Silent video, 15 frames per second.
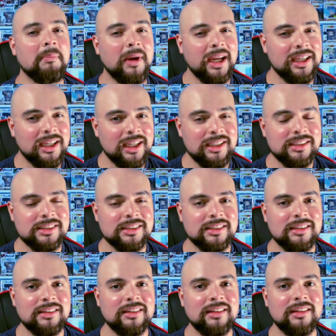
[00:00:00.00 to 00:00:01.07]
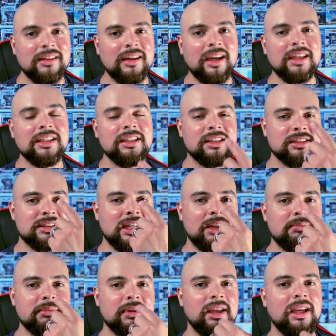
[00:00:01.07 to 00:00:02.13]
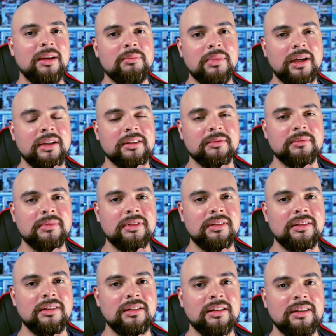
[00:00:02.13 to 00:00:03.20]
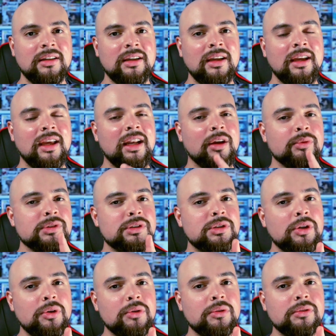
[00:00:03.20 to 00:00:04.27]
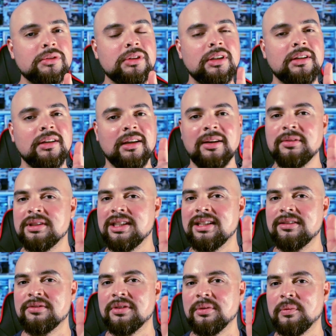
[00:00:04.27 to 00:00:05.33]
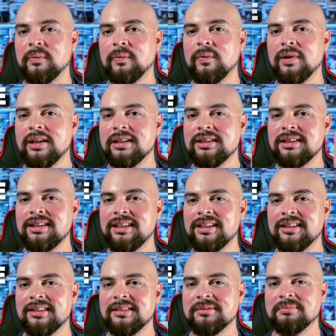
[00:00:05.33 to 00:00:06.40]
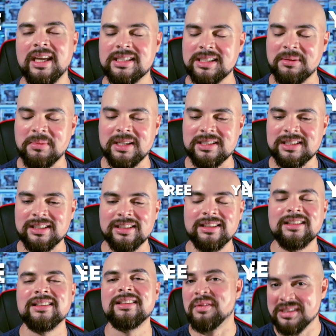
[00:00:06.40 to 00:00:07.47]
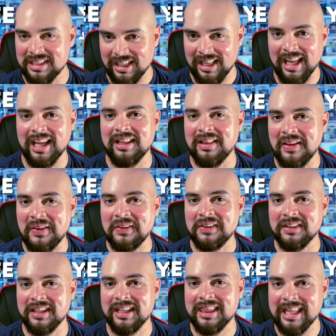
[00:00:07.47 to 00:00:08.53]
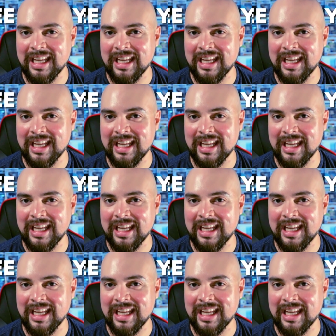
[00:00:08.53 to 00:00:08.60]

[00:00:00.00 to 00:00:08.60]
my case, I needed top and bottom, and I was told I would need it for 1 year. As I mentioned, it was a lot longer than